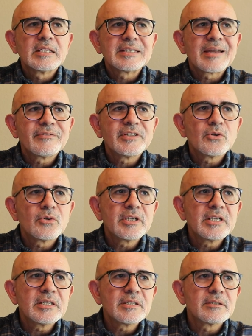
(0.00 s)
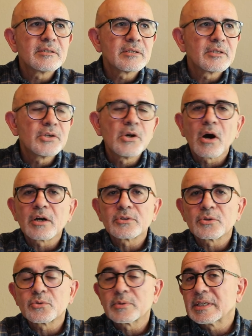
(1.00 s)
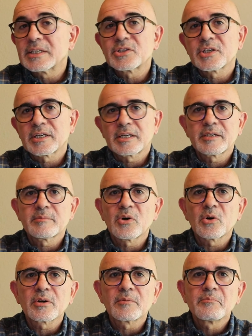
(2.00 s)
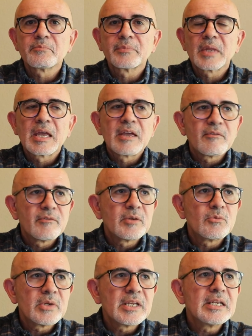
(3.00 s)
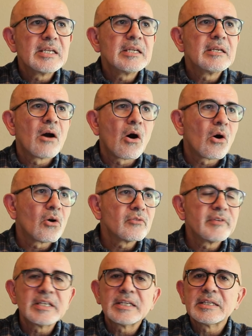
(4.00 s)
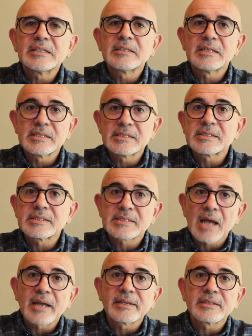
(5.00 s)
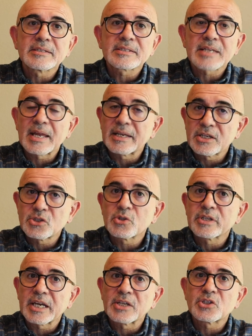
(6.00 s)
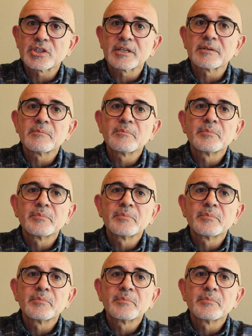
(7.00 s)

that we don't need God or religion anymore. We really, all we need is science and education.